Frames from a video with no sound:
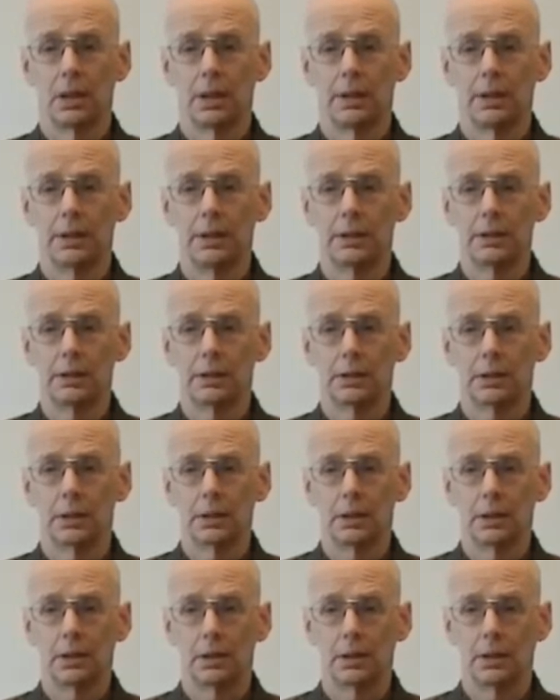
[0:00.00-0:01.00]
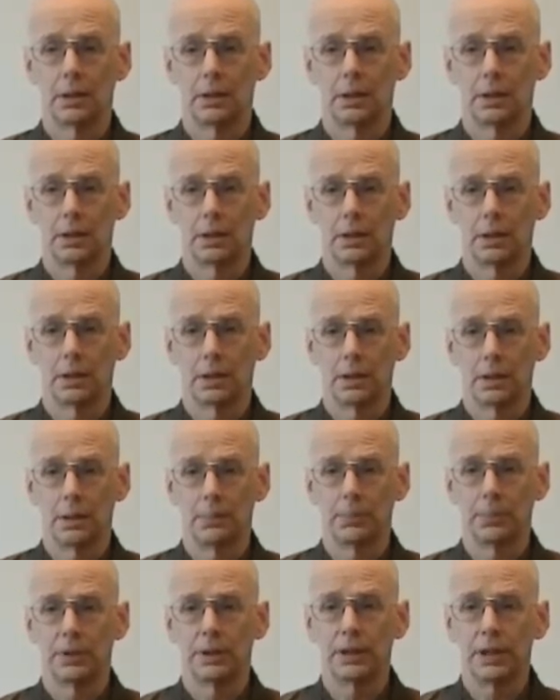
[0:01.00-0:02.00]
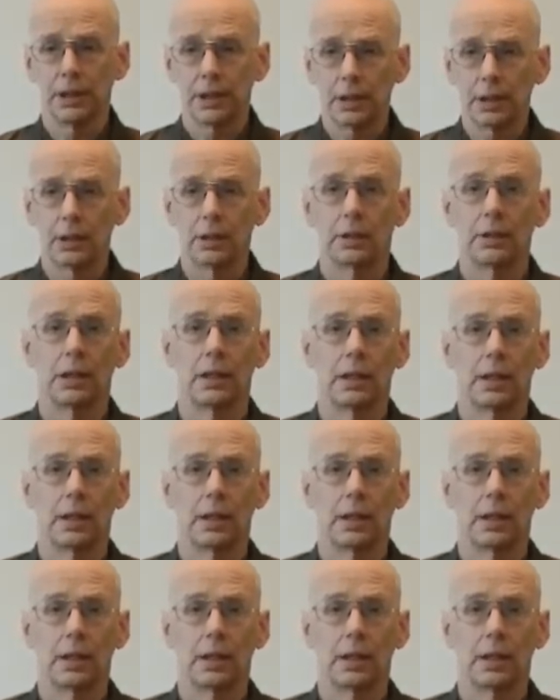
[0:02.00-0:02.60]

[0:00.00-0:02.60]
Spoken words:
This, in particular now,